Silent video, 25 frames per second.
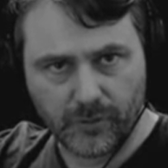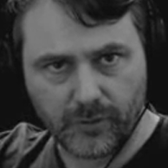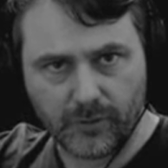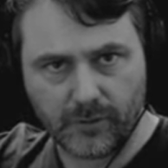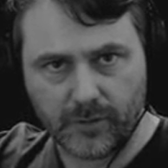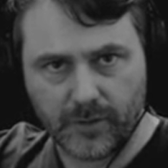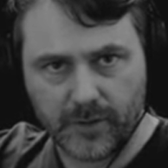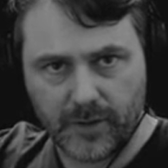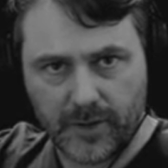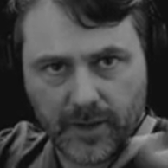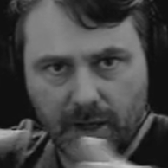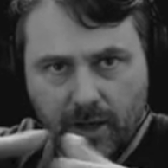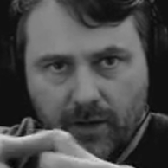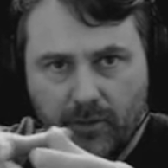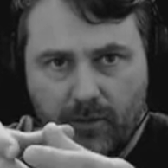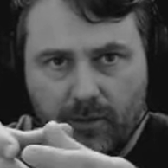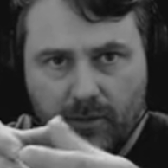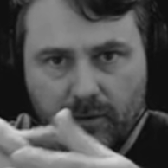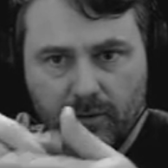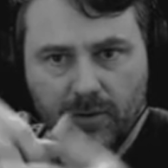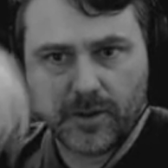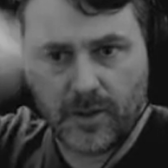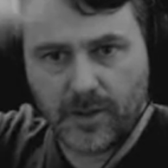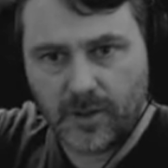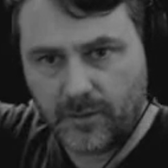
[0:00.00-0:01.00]
or a
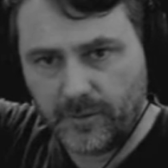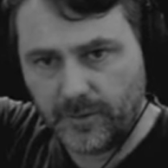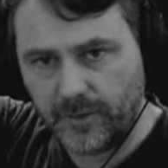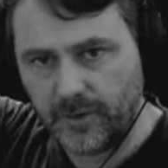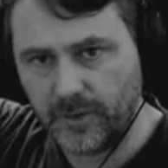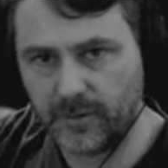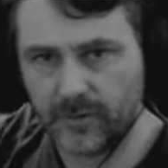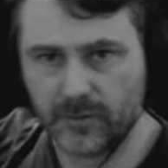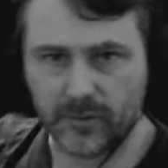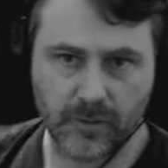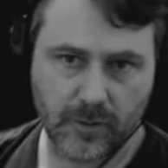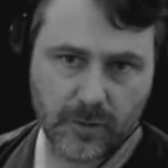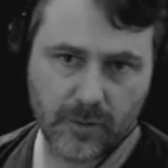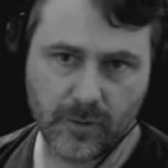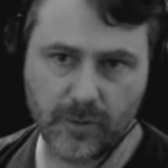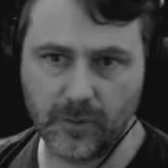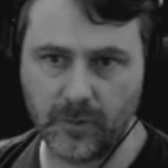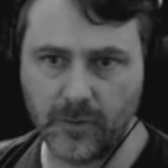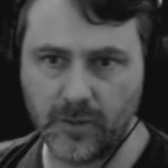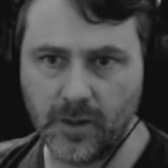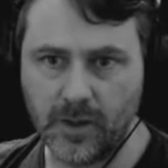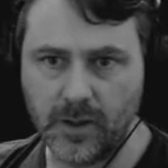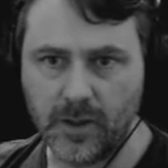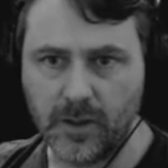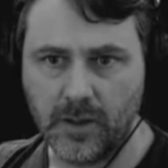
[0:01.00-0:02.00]
narrow tower that's
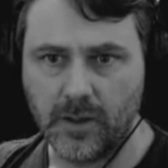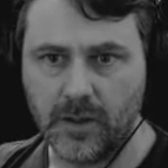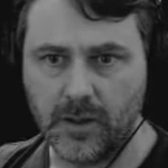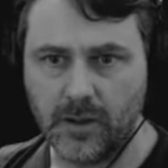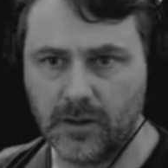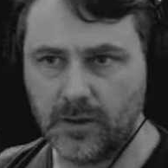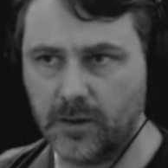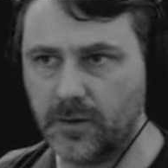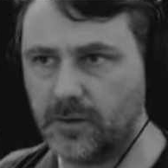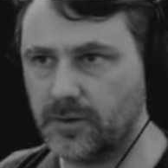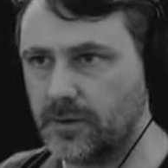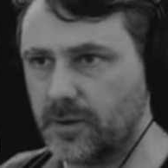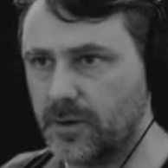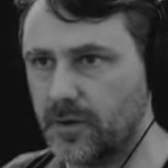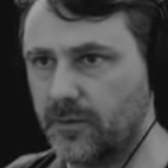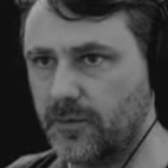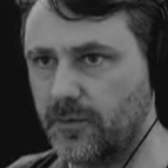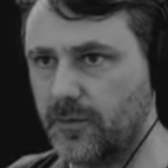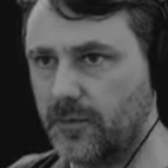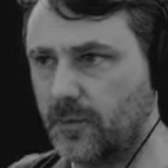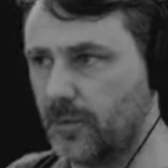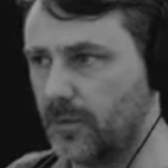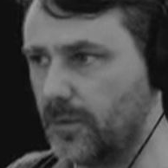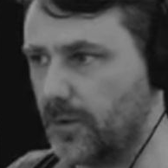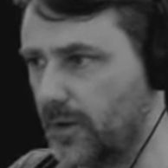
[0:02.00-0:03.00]
tall. Let's see if
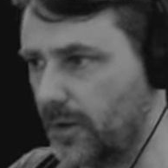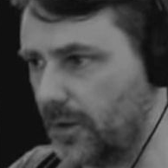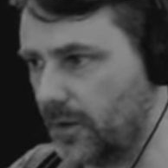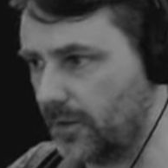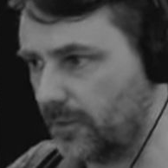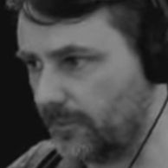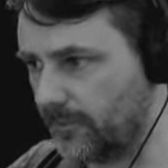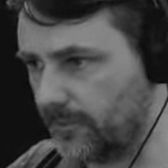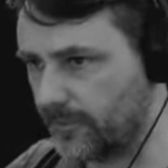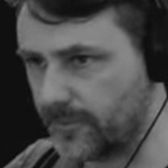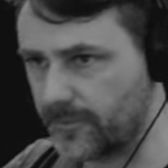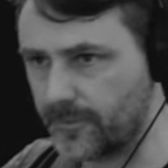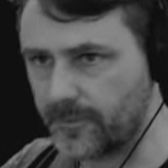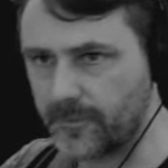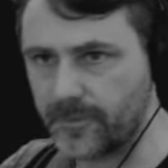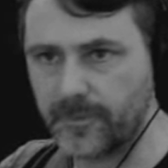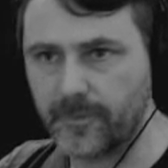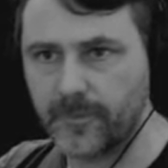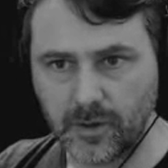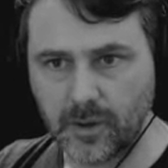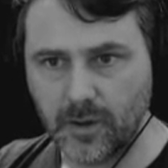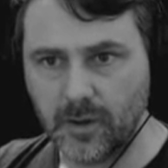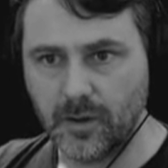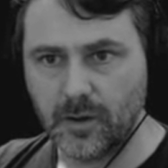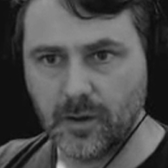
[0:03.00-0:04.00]
it's working.
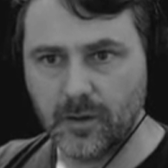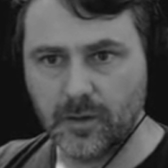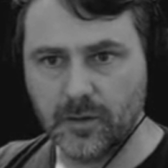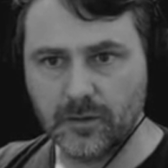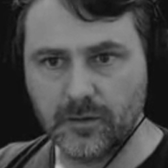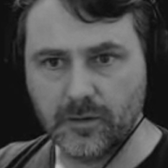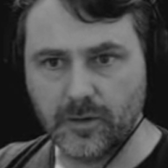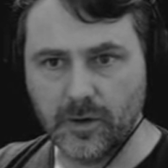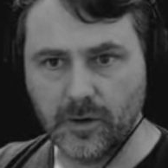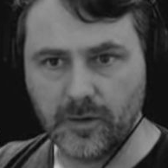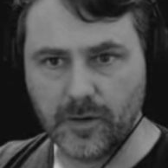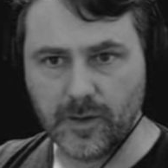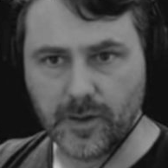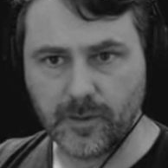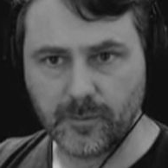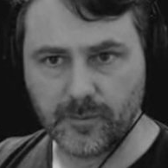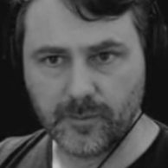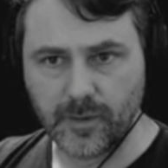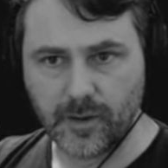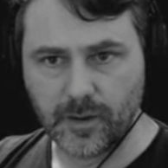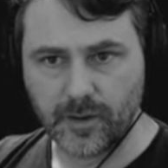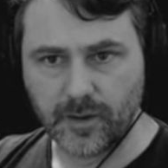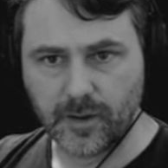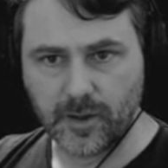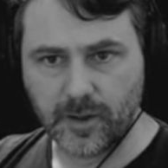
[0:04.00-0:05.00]
So yep,
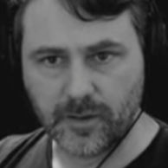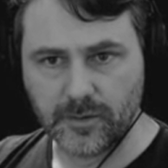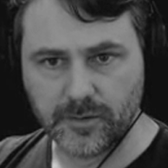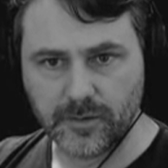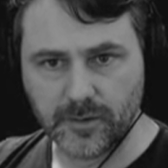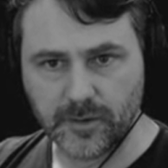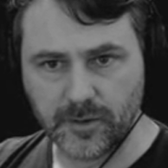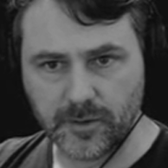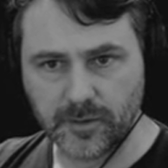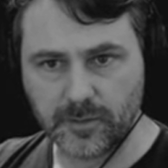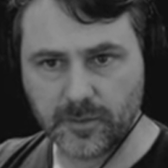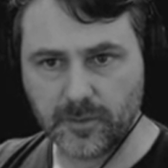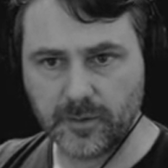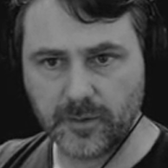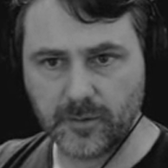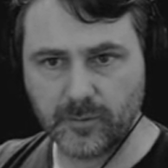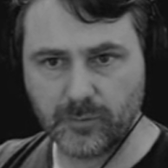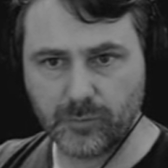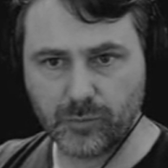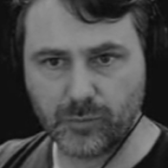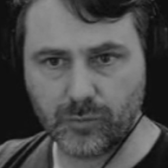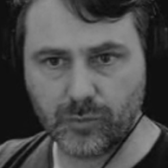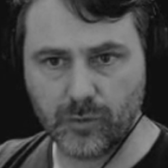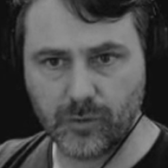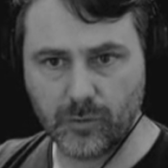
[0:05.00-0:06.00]
okay, so this one's
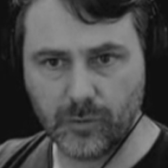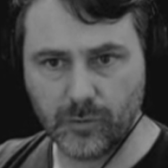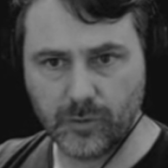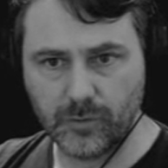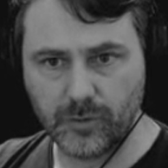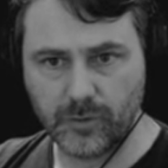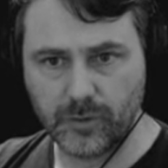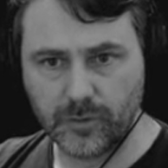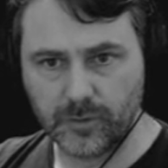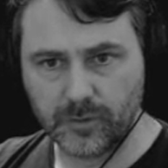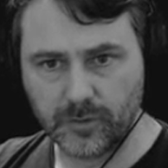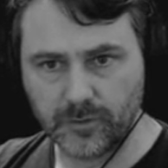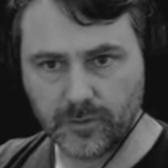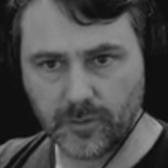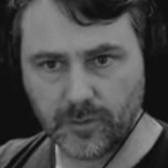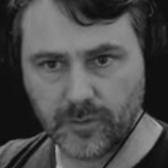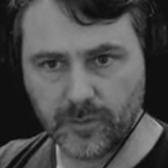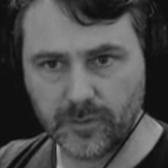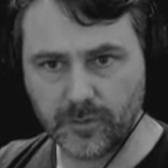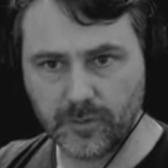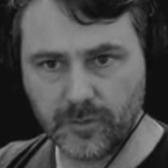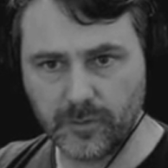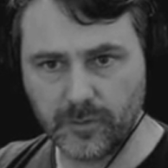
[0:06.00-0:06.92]
broad, so it's